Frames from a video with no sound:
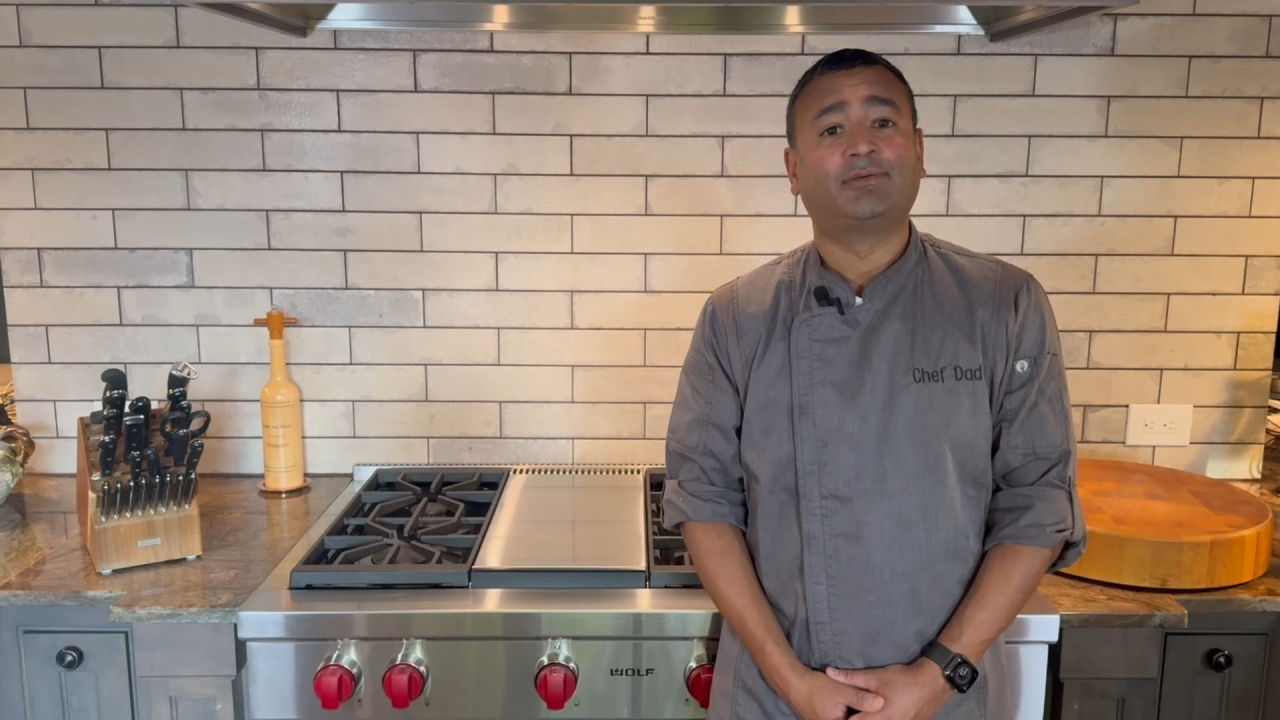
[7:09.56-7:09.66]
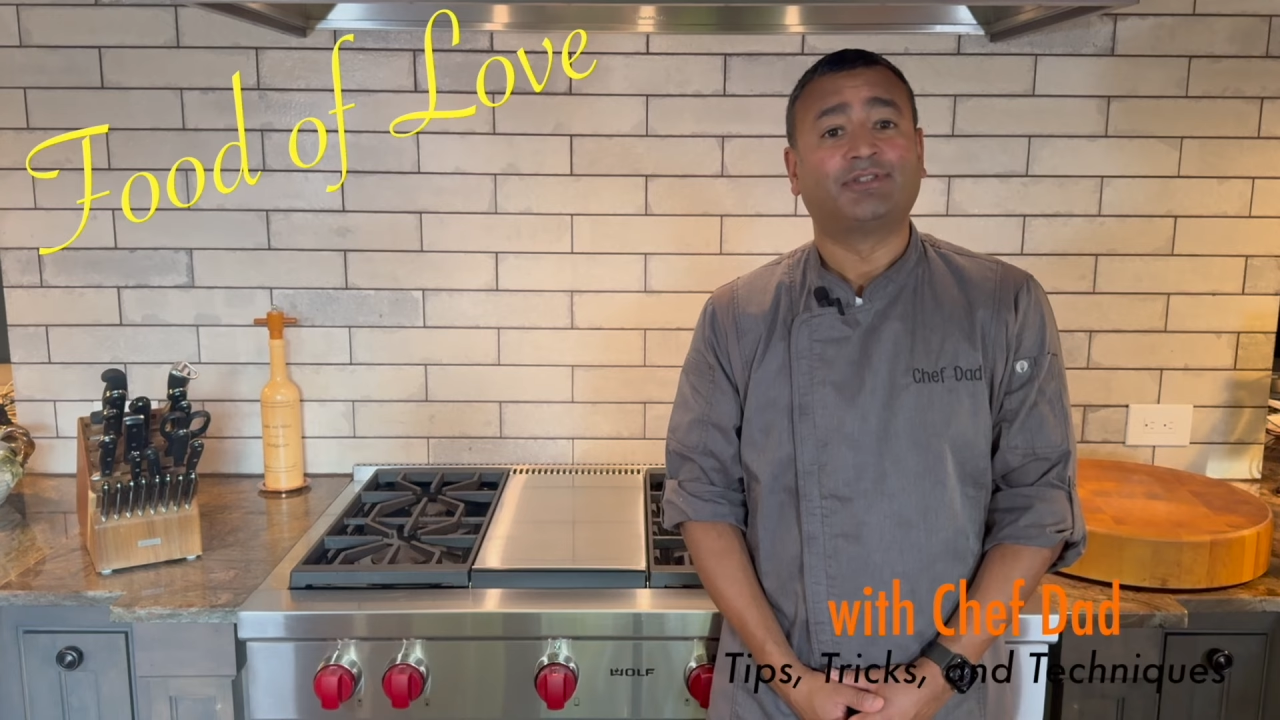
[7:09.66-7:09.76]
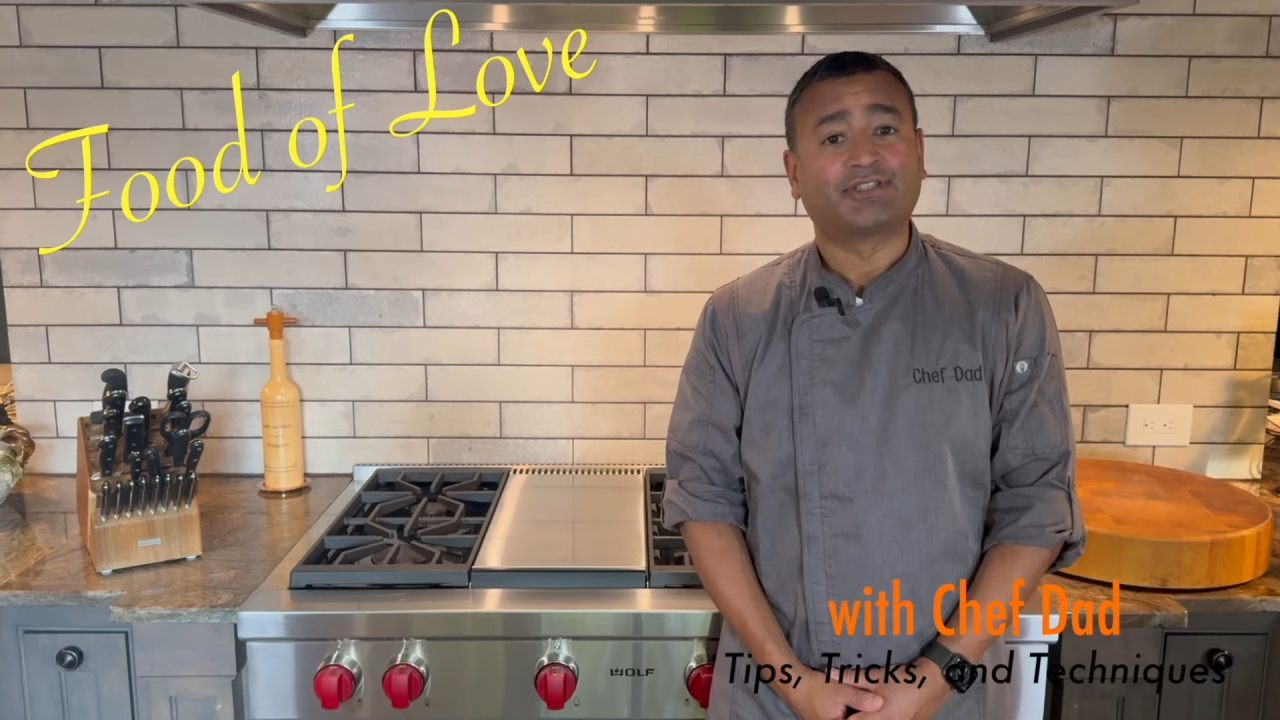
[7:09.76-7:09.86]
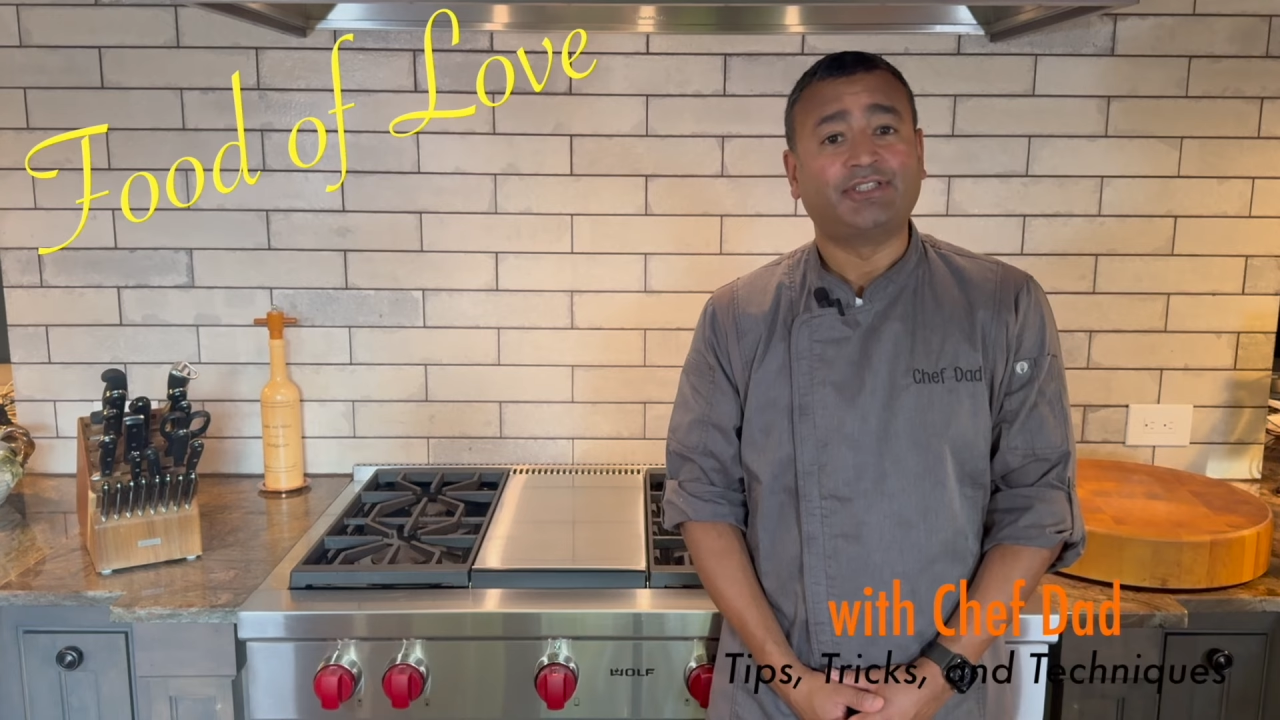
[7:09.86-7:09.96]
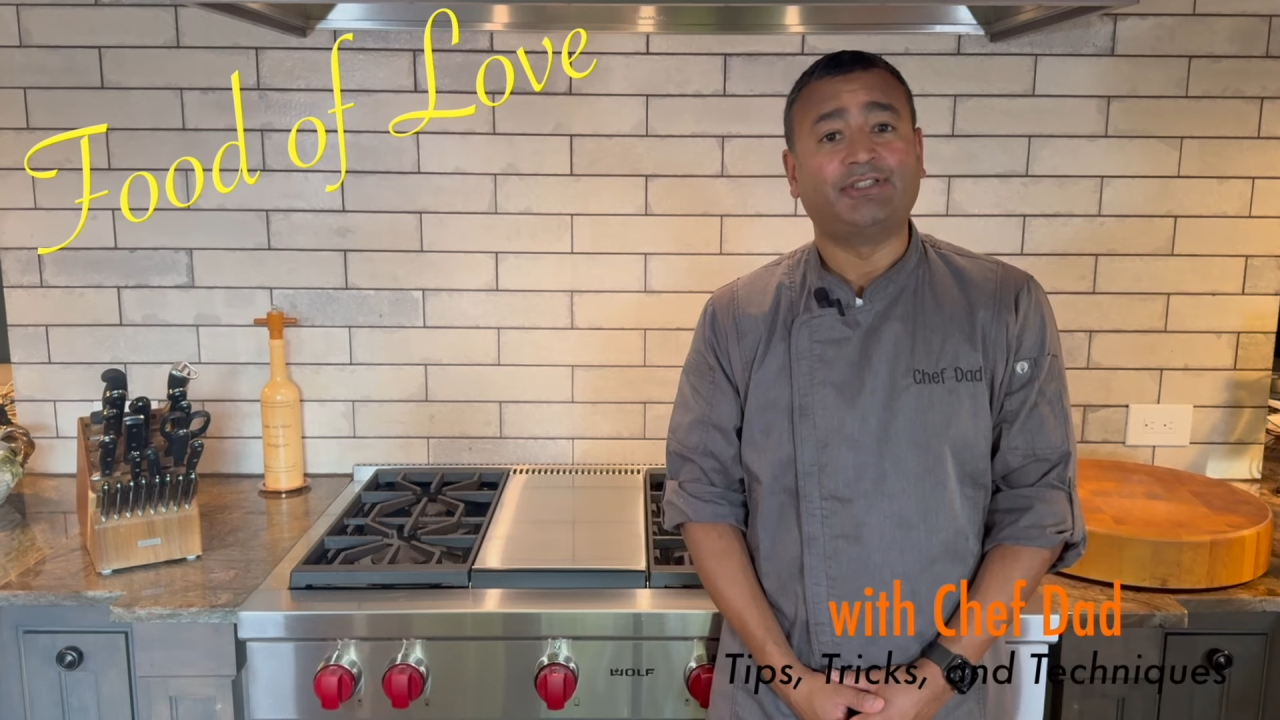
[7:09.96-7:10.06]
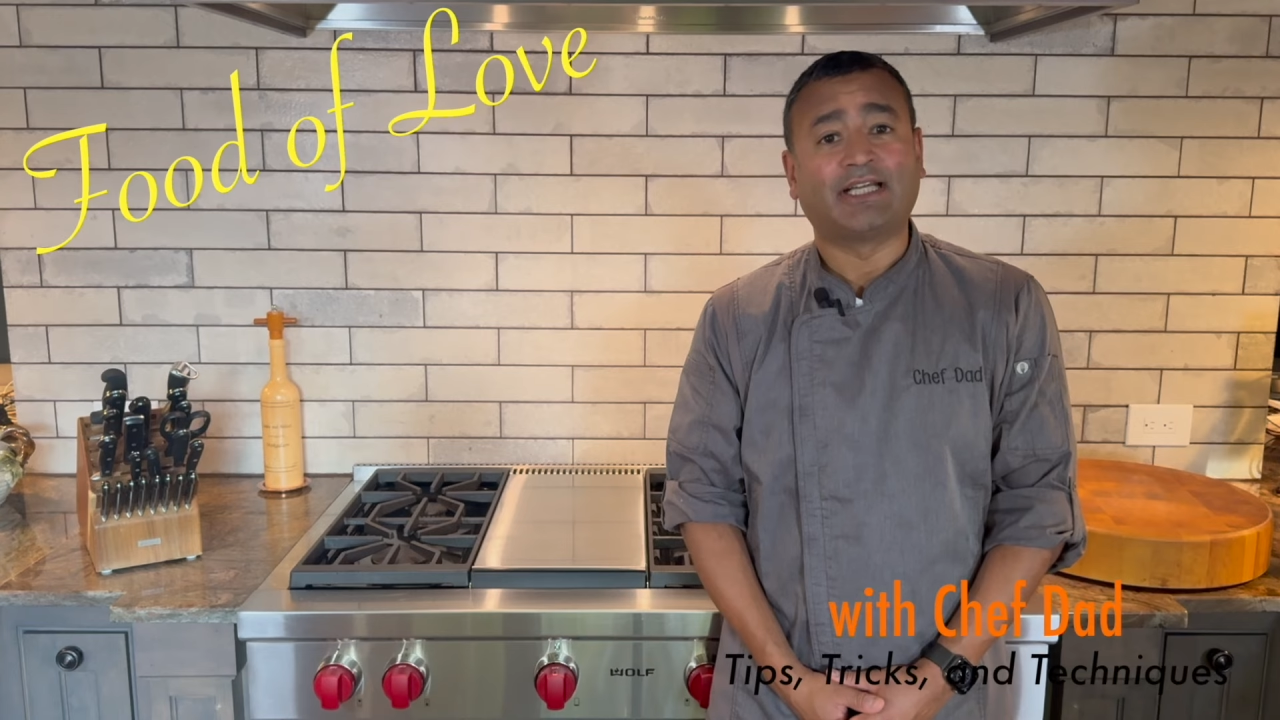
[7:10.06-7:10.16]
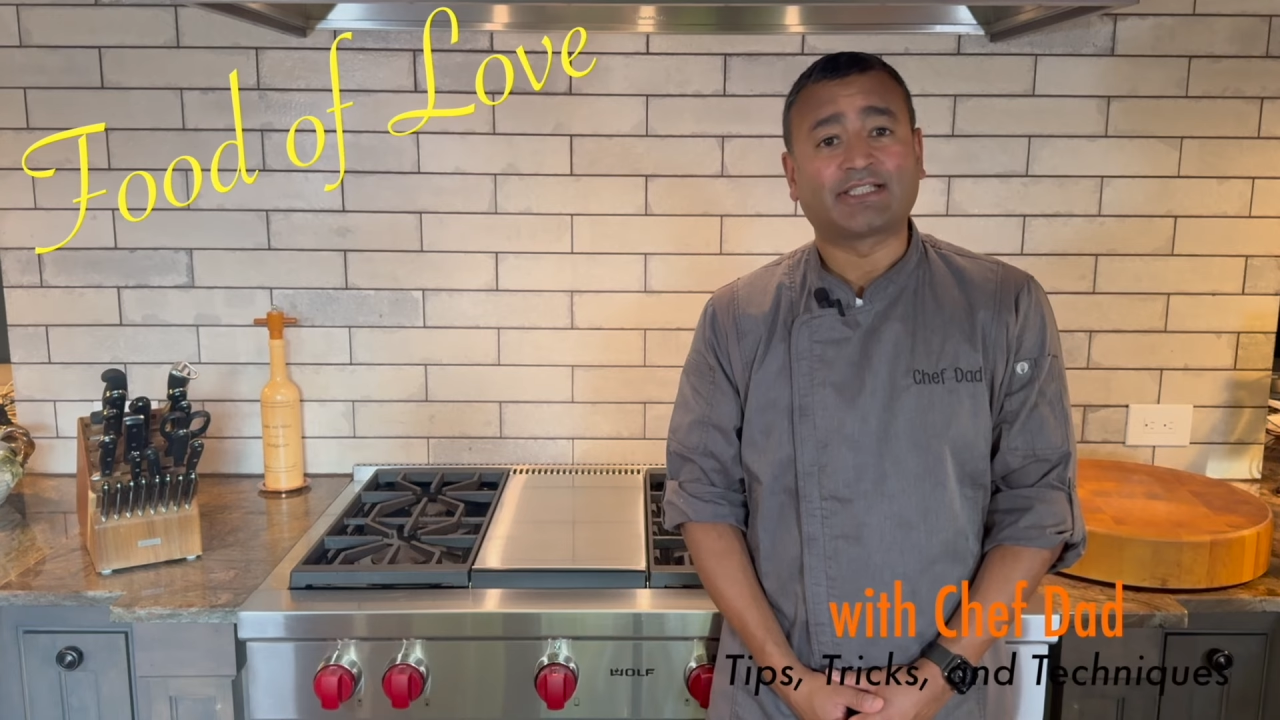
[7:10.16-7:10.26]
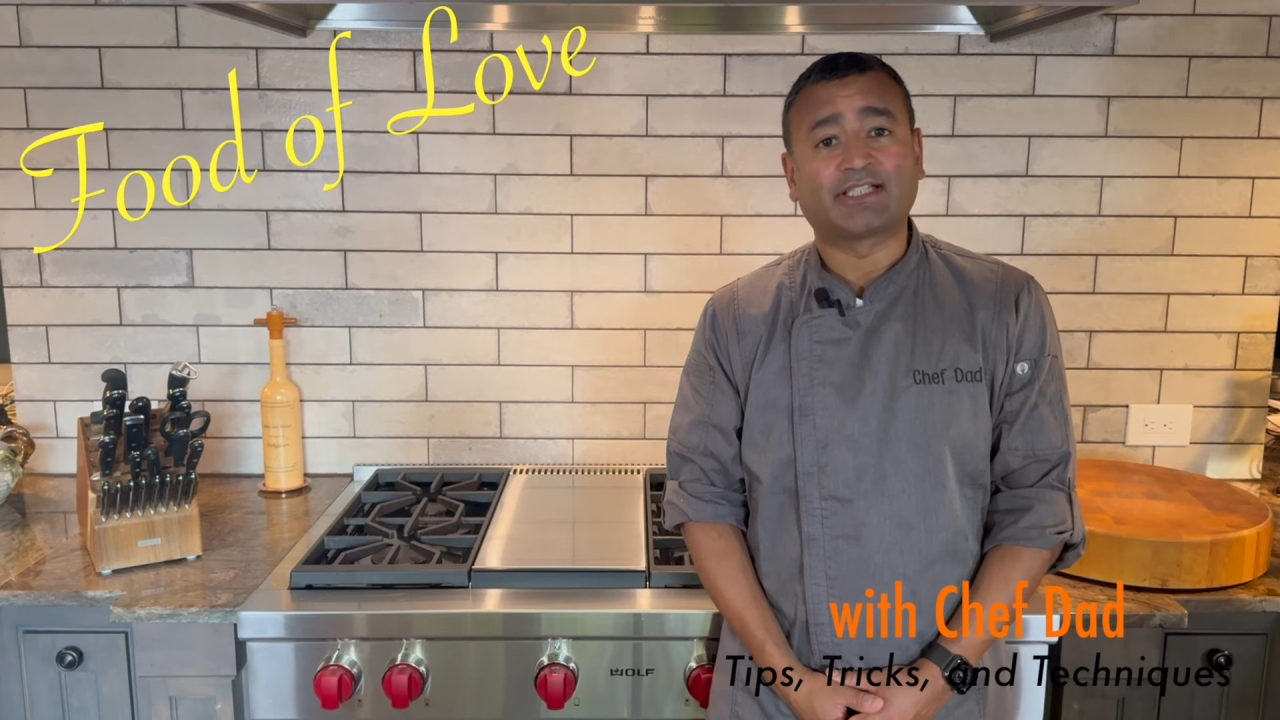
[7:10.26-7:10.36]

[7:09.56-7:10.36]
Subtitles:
We'll see you next